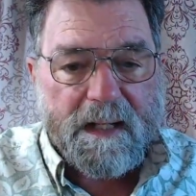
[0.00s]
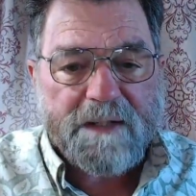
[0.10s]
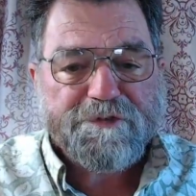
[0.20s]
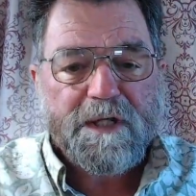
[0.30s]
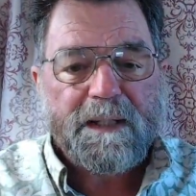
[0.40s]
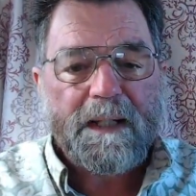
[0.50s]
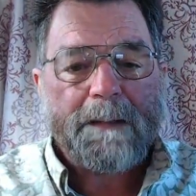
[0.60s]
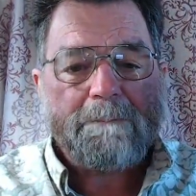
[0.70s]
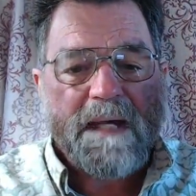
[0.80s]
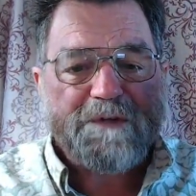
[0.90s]
and sent
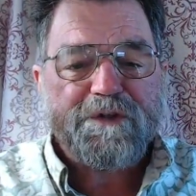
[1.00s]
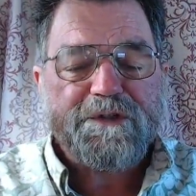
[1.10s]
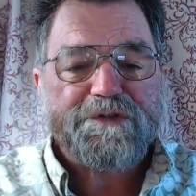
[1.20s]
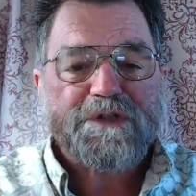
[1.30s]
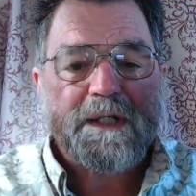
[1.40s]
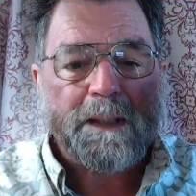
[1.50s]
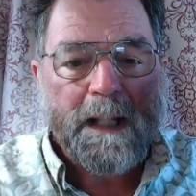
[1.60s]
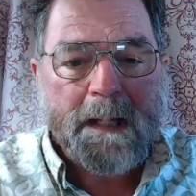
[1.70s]
a message, sent an